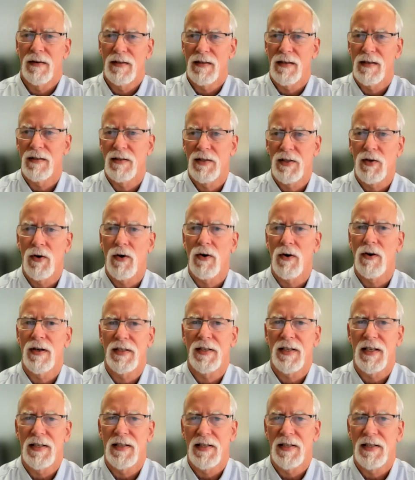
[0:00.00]
story
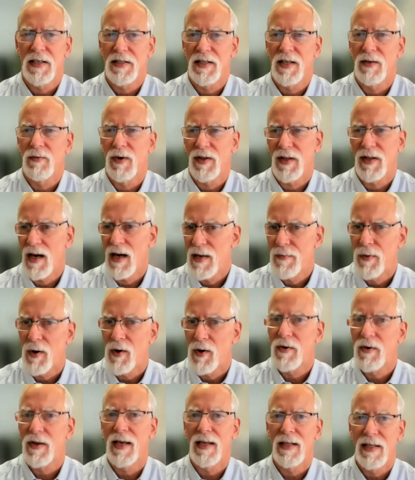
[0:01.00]
is consistent with
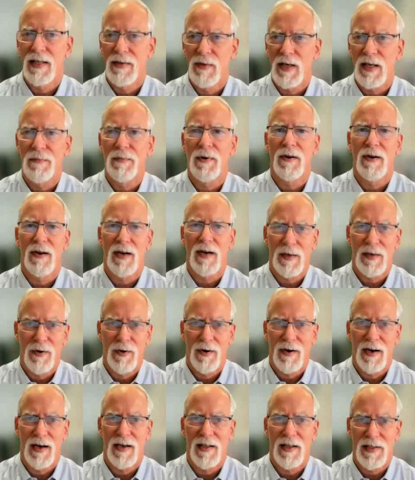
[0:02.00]
hypokalemic periodic
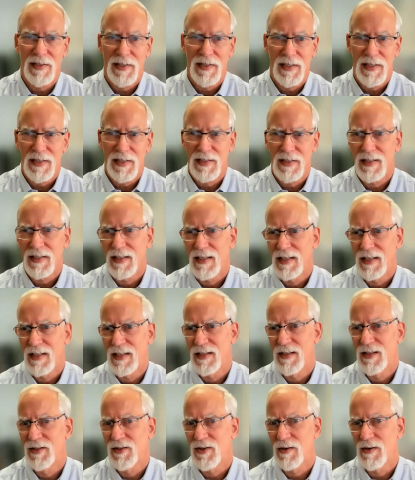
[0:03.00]
paralysis
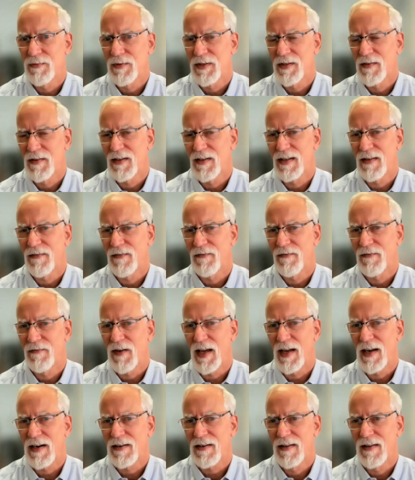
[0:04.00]
in terms of the
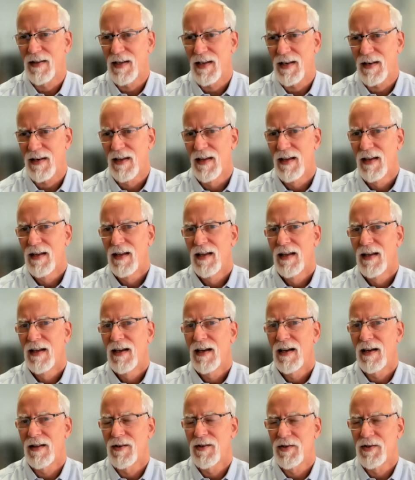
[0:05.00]
fact that
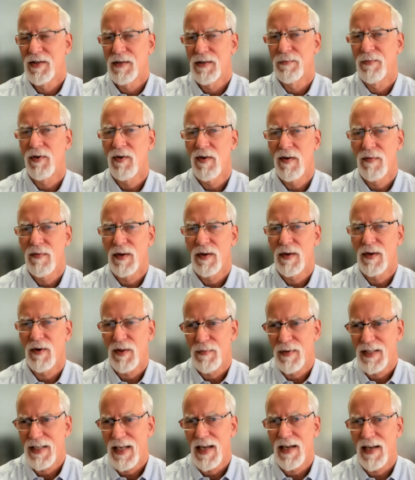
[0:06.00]
uh, there's improvement
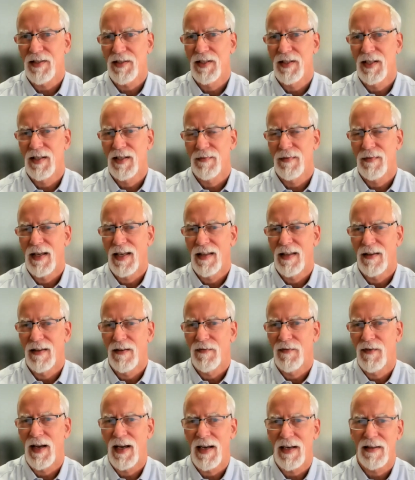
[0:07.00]
with potassium and the
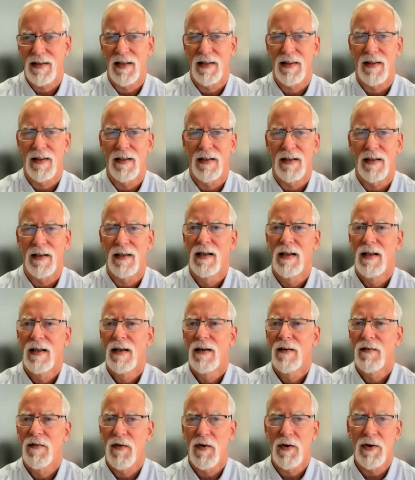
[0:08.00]
fact that the
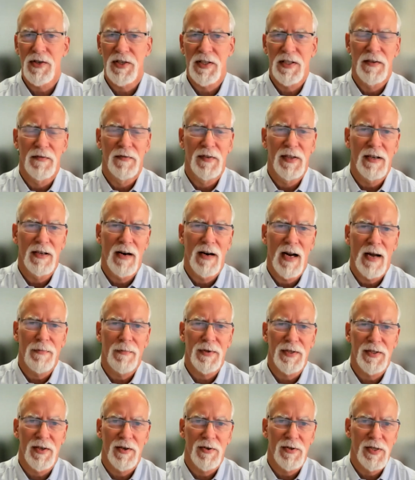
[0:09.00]
first severe
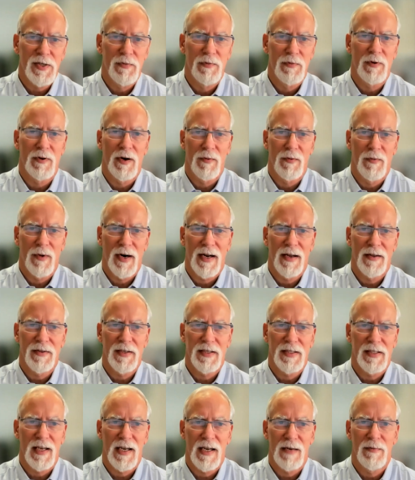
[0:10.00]
episodes were around
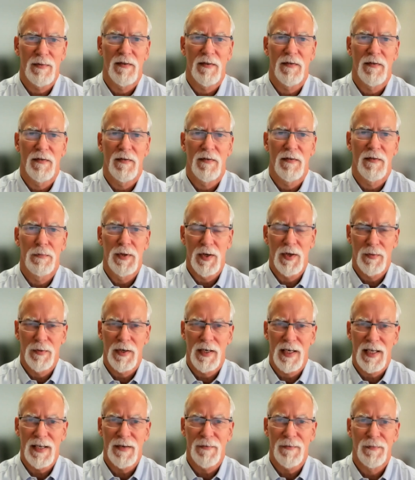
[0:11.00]
the time of
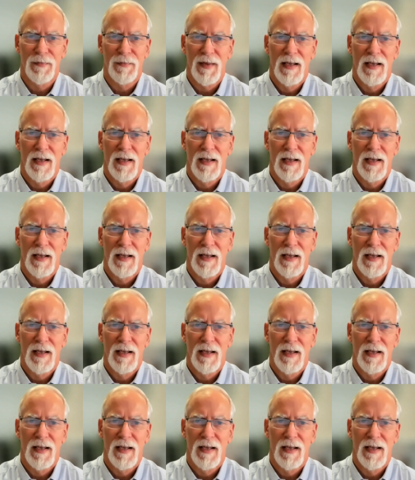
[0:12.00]
puberty.